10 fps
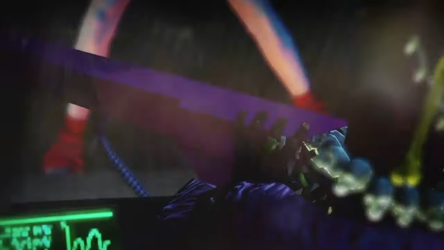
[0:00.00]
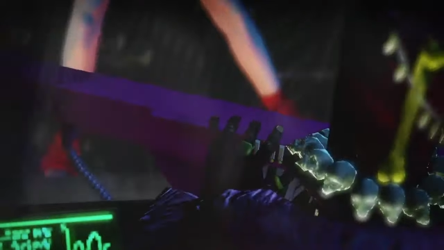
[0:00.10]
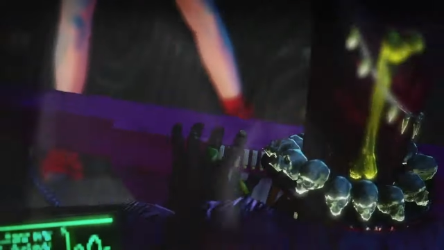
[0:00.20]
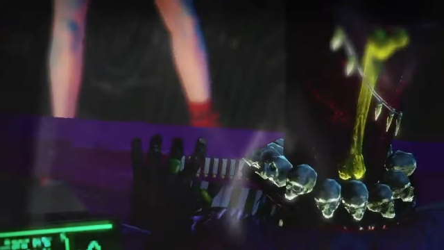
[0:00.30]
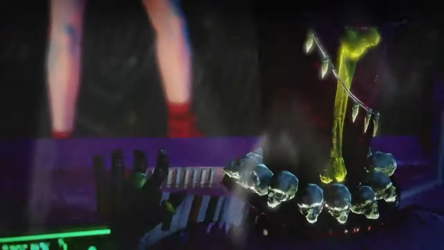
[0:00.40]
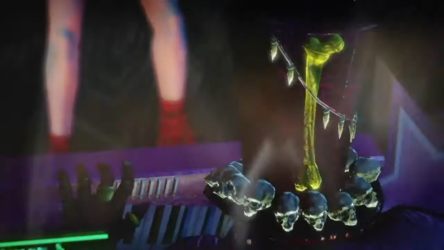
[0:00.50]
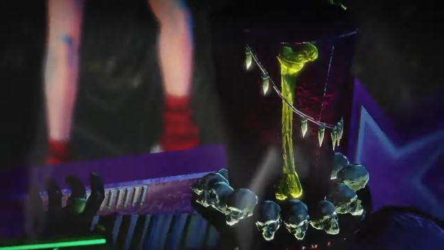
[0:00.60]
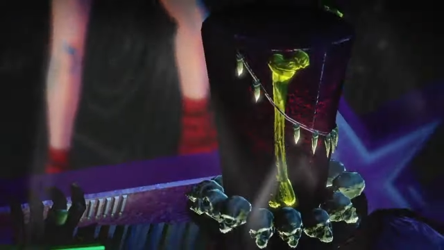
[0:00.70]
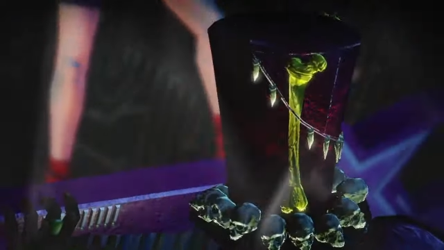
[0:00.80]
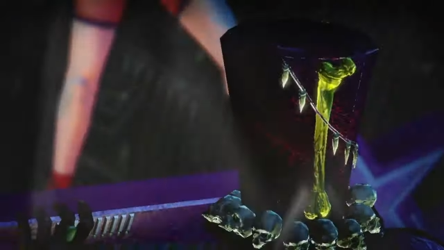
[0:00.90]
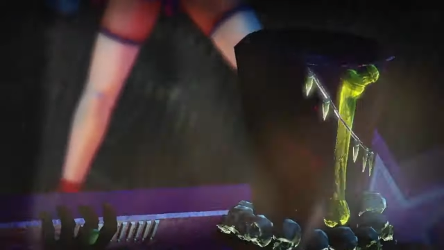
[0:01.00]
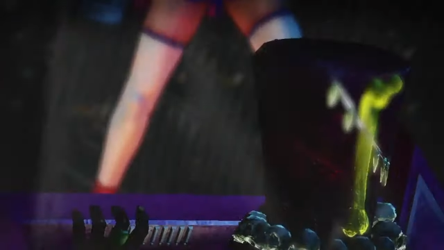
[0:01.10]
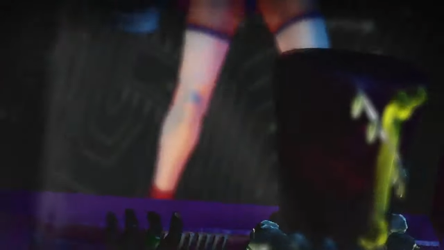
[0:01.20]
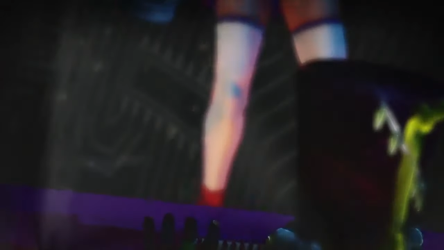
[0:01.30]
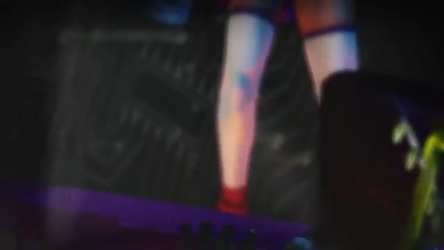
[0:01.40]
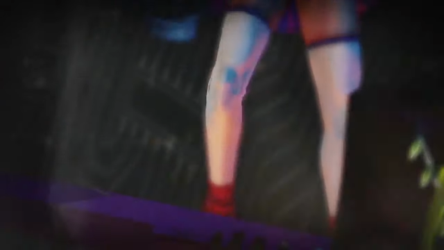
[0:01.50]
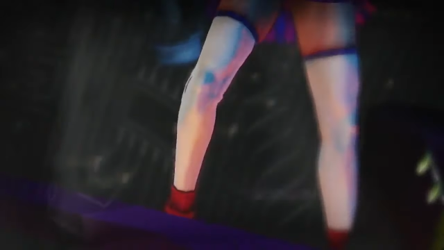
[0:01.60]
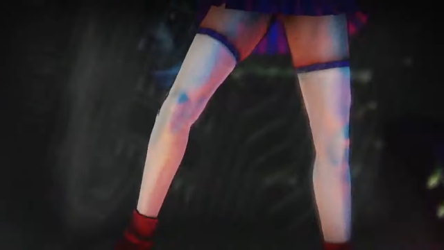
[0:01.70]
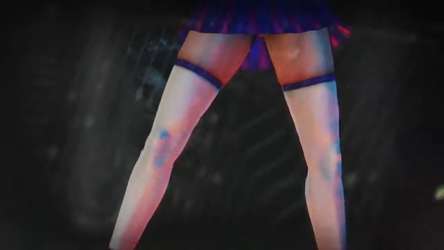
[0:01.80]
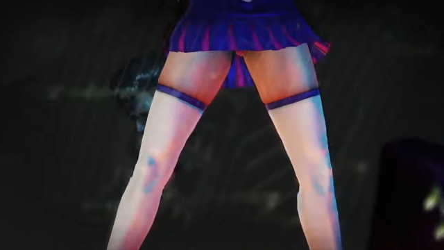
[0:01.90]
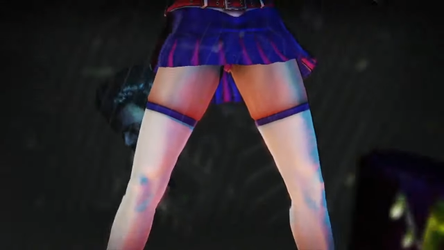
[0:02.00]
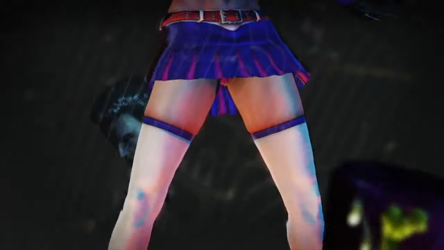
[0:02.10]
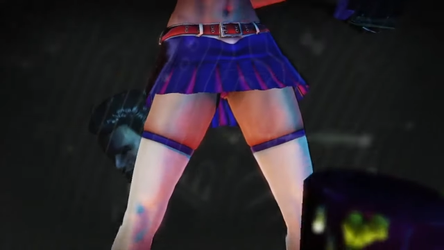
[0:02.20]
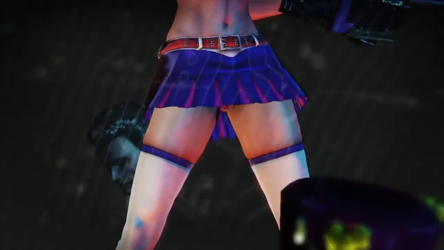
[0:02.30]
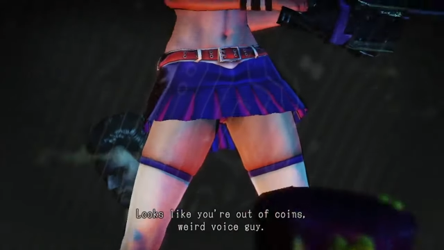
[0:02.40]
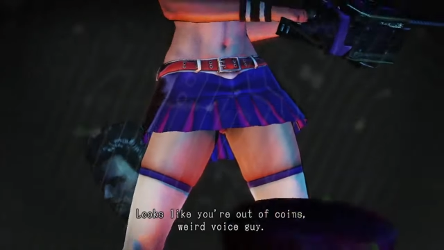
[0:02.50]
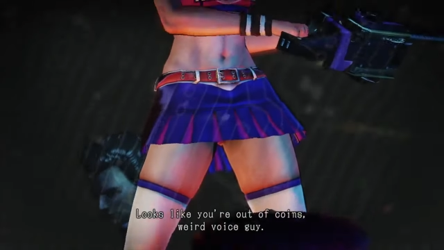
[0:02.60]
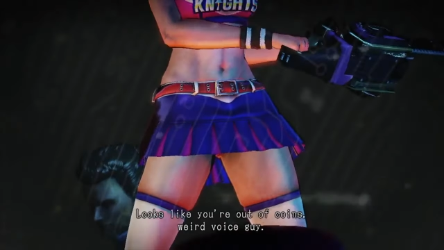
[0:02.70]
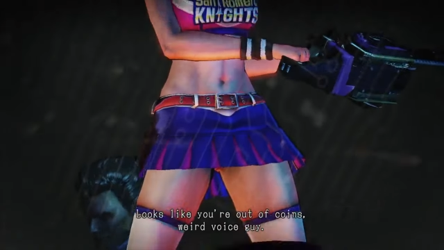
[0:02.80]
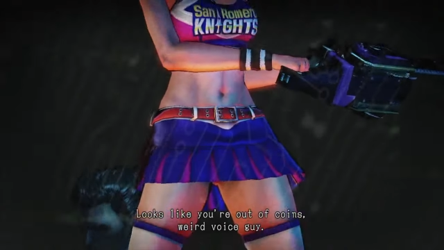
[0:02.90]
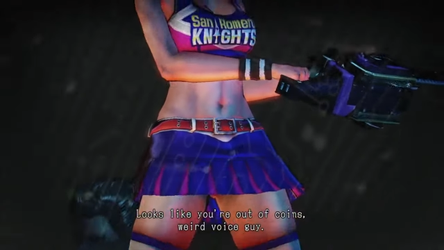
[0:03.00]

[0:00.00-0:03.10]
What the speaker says: Nobody's mouth can be seen.